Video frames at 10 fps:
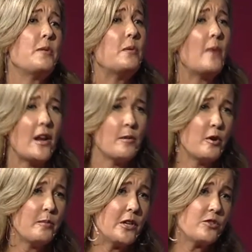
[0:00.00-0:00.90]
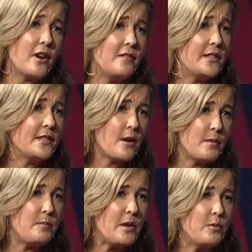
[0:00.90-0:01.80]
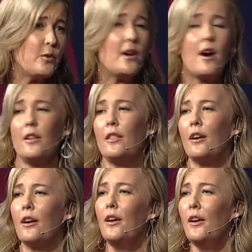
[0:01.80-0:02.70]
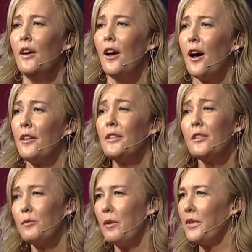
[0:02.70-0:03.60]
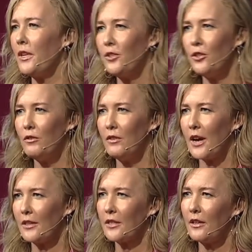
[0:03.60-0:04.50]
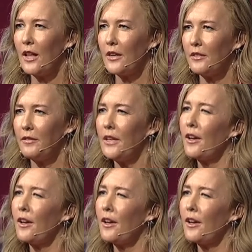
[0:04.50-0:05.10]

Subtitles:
We ran a bone marrow drive. This is how many people we got in there. This is what we need to do next collectively.